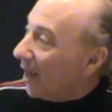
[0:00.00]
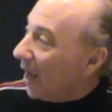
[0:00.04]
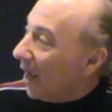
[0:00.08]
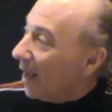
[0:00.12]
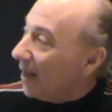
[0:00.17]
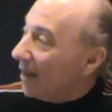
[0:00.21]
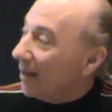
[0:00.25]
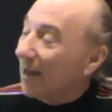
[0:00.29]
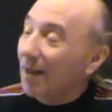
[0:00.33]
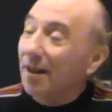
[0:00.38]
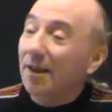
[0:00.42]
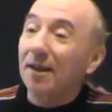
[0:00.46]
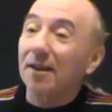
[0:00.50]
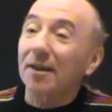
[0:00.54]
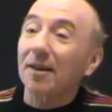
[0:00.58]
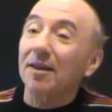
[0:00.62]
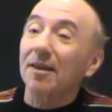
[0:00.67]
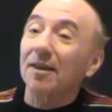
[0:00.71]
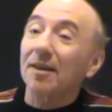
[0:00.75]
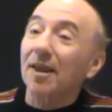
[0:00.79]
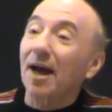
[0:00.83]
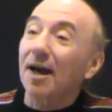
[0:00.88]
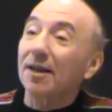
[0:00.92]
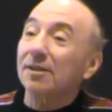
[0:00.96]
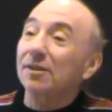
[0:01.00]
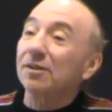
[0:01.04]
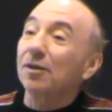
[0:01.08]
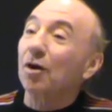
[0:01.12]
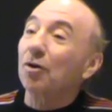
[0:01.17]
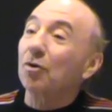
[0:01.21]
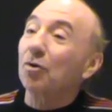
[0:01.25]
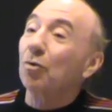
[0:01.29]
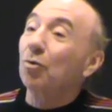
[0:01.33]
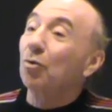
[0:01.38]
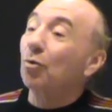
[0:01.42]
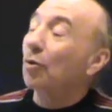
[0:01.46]
and that's
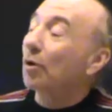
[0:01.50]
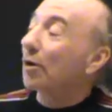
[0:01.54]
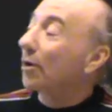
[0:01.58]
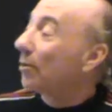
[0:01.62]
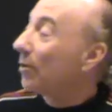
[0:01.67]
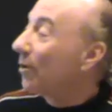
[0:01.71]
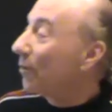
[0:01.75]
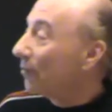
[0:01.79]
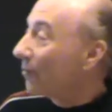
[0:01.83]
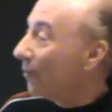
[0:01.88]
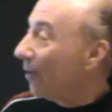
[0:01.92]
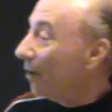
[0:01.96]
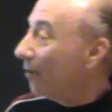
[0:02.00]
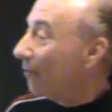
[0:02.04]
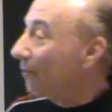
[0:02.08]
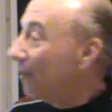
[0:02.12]
a quarter of a,